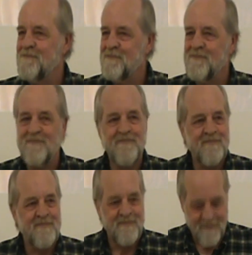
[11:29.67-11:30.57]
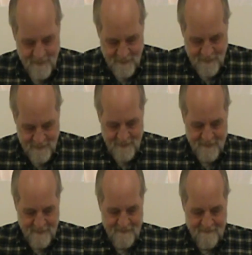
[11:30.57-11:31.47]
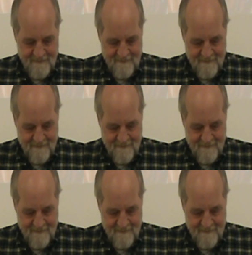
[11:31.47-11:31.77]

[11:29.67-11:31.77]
Nobody speaks.